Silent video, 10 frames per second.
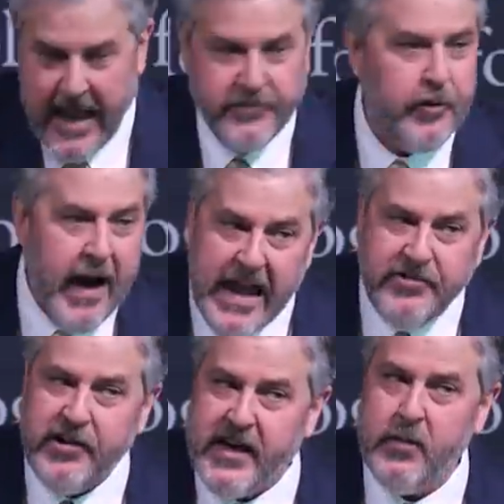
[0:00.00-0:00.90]
How
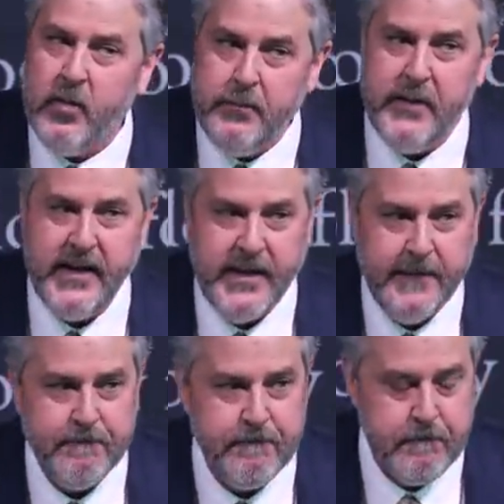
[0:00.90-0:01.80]
tragic it would
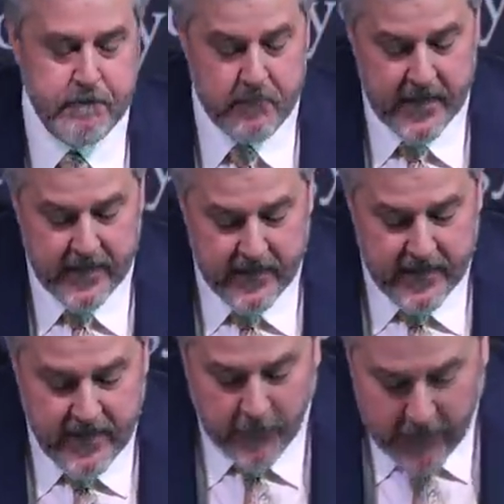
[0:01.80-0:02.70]
be
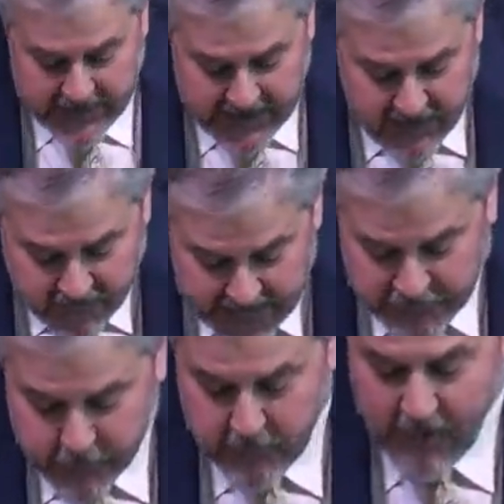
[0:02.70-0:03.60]
for any of
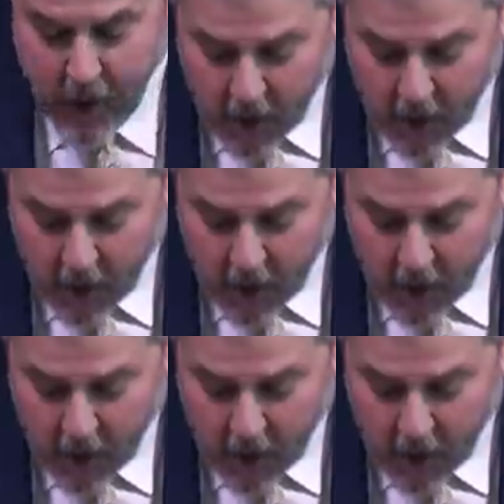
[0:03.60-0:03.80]
us to have